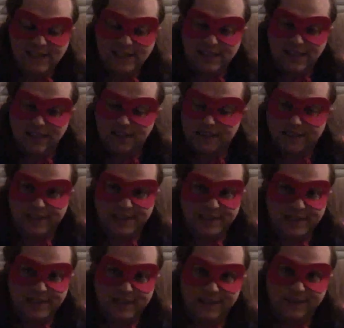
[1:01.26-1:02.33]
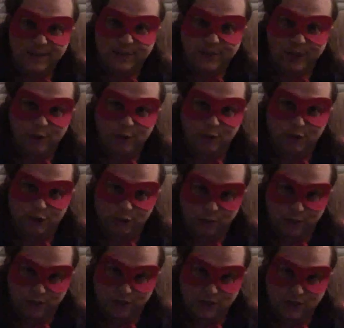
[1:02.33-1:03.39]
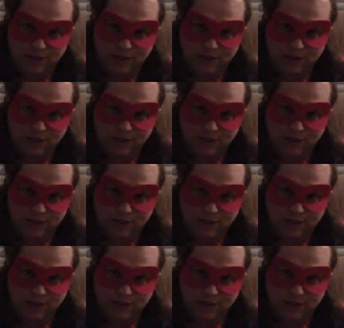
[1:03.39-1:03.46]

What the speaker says: at a Teen Titans Go short,